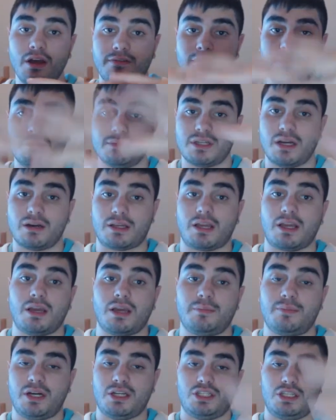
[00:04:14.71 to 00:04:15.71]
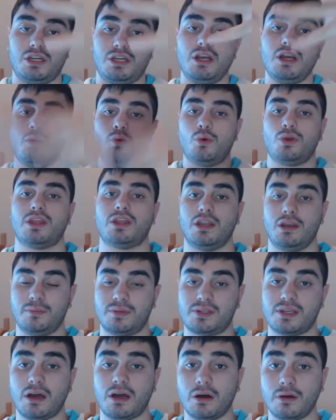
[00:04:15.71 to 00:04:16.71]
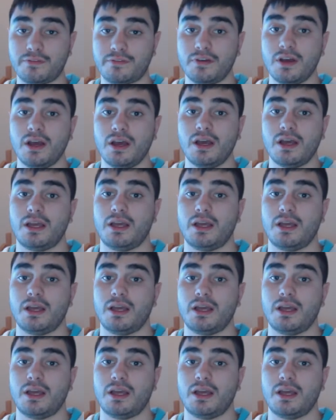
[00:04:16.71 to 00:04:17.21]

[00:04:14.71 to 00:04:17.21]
from Zaraki Kenpachi within himself,